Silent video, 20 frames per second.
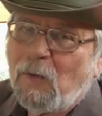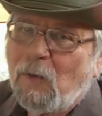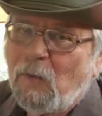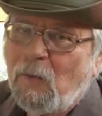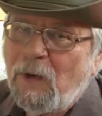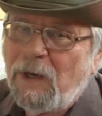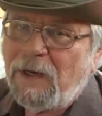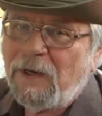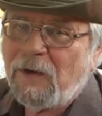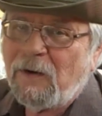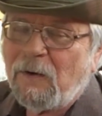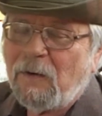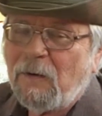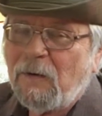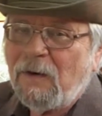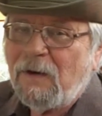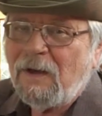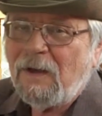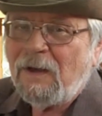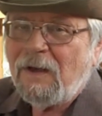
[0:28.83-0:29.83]
window.
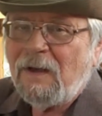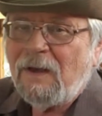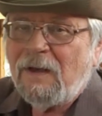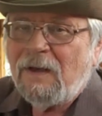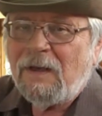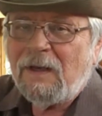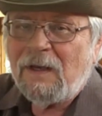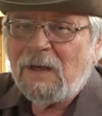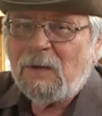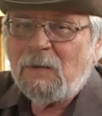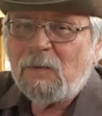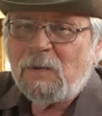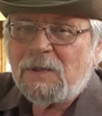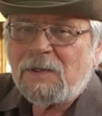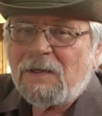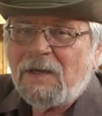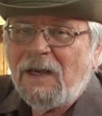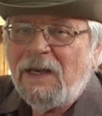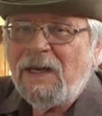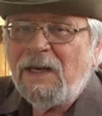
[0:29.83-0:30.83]
It was
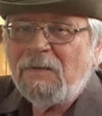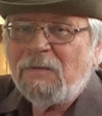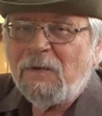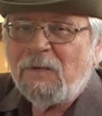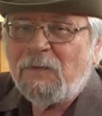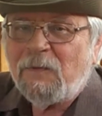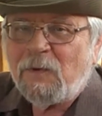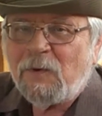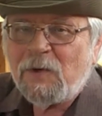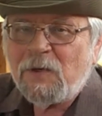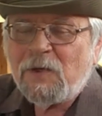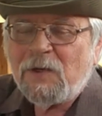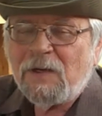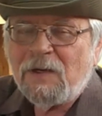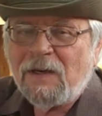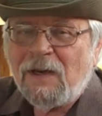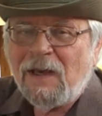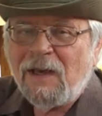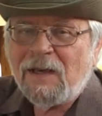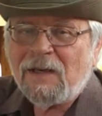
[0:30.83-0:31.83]
kind of a fortunate
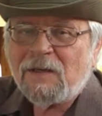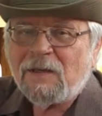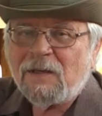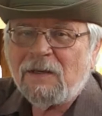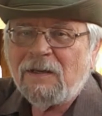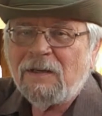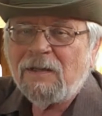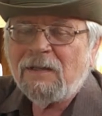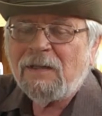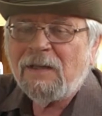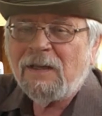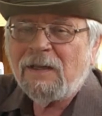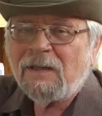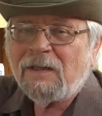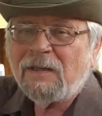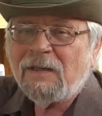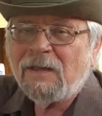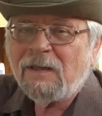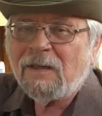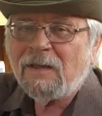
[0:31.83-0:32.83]
accident
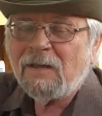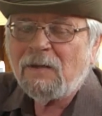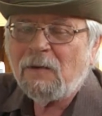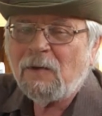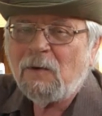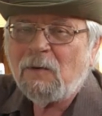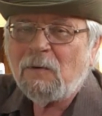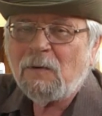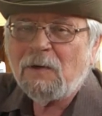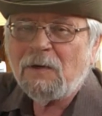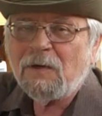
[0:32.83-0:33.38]
that the lower